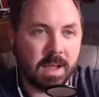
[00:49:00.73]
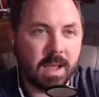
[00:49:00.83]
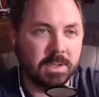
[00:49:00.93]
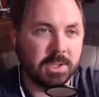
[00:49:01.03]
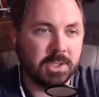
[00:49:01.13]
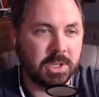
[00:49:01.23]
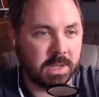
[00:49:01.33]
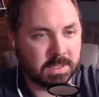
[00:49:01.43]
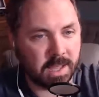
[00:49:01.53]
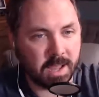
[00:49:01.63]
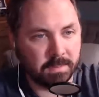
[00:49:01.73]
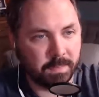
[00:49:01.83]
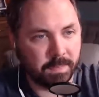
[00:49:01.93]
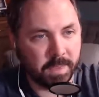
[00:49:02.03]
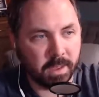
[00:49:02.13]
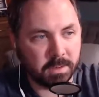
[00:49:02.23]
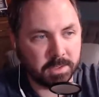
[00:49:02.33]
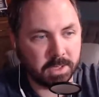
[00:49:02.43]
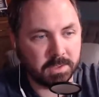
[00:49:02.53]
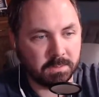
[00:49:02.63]
kind of just chase that,
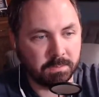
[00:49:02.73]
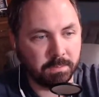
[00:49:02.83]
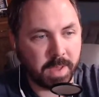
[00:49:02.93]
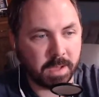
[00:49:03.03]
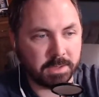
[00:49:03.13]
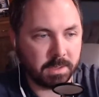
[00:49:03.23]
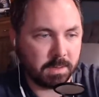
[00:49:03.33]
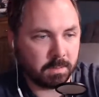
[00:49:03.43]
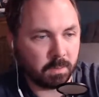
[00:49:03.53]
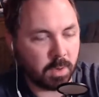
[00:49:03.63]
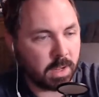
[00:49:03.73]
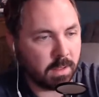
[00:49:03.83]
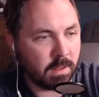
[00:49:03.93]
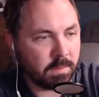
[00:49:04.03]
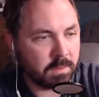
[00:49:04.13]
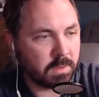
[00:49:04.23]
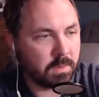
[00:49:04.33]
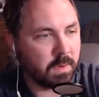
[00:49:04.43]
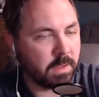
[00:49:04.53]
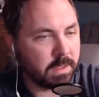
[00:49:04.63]
chase passion and what I love. And so
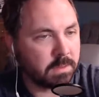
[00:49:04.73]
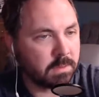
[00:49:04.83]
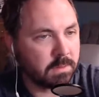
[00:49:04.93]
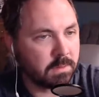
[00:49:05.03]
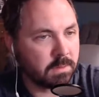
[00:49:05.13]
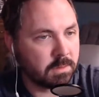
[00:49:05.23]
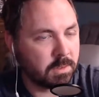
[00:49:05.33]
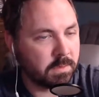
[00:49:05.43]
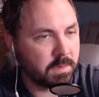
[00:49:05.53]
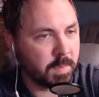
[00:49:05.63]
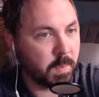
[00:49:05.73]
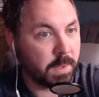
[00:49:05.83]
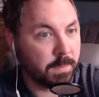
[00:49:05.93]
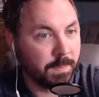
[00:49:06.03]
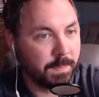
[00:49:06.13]
far that's served me well.